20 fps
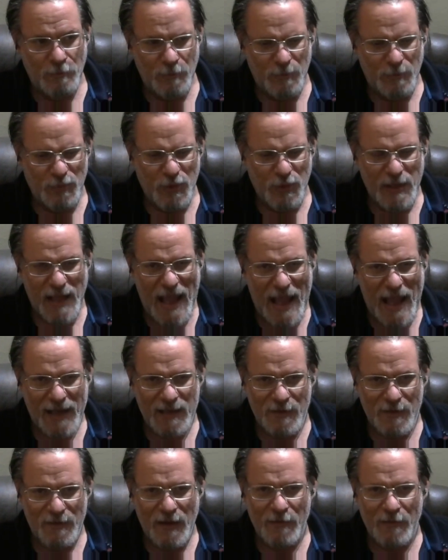pretty
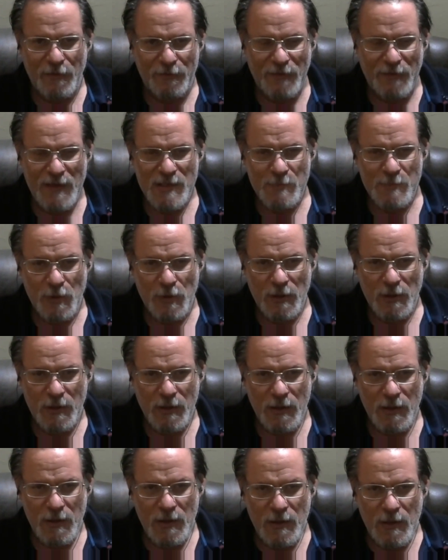active. I have a Facebook
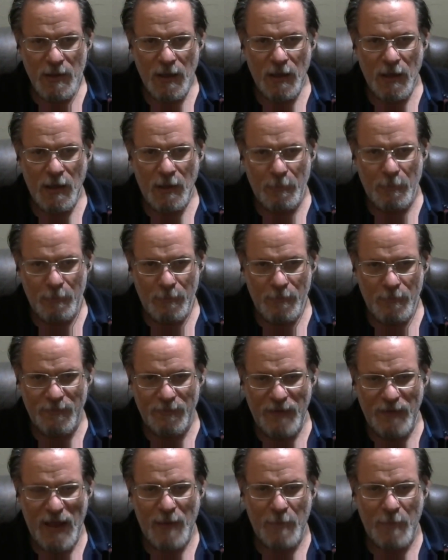uh,
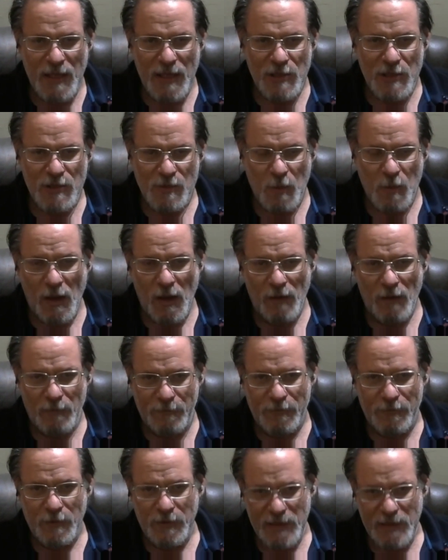fan page as well
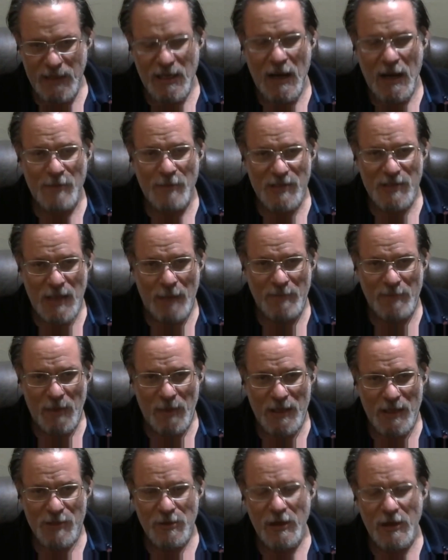for e-commerce
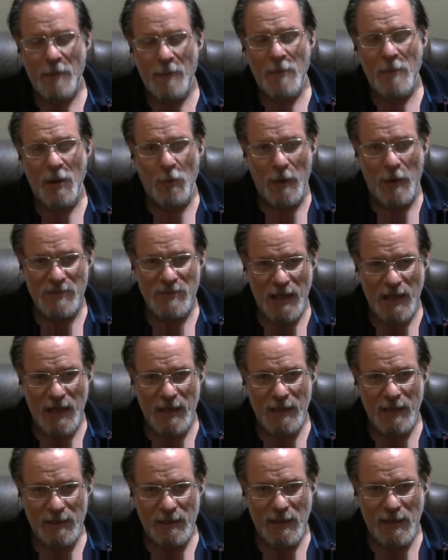optimizer and I have my
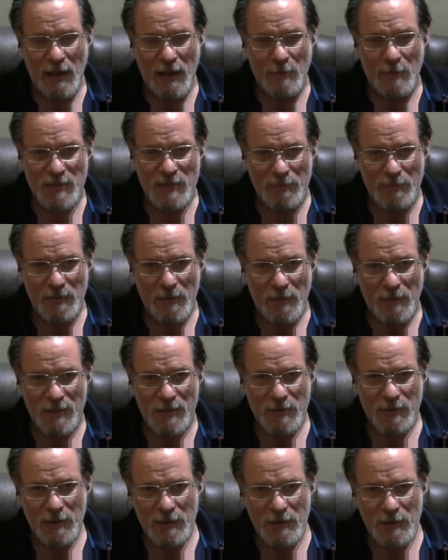website e-commerce optimizer.